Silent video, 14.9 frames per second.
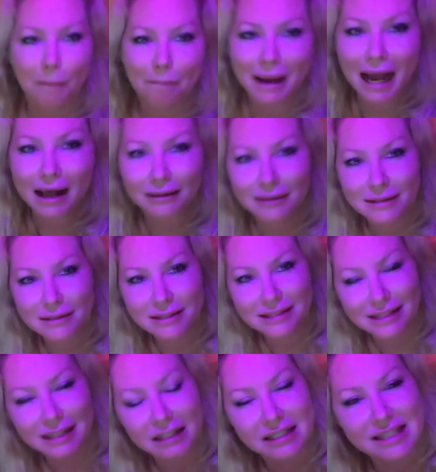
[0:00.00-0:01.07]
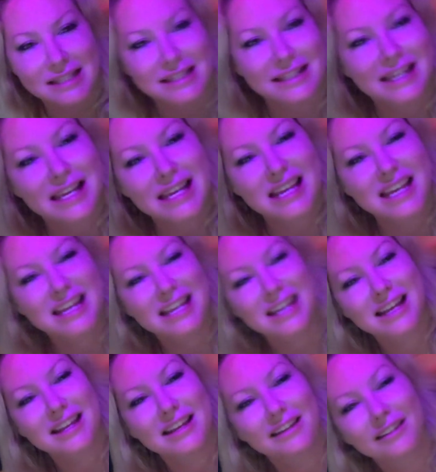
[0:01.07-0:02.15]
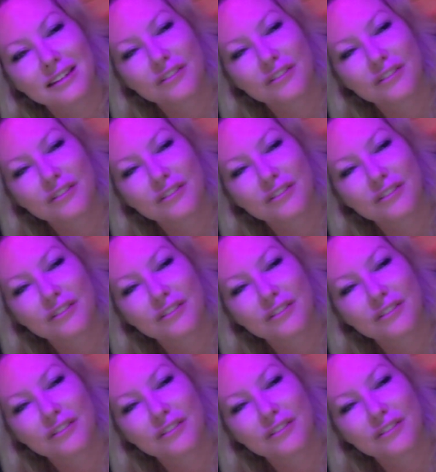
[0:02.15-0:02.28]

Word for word: balance in a sea